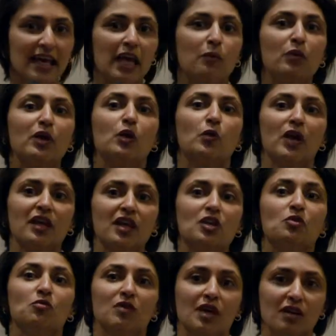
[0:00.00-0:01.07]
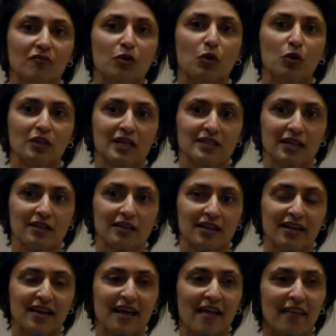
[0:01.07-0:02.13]
and we create a unique vocal
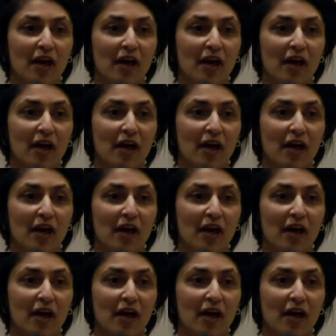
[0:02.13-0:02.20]
identity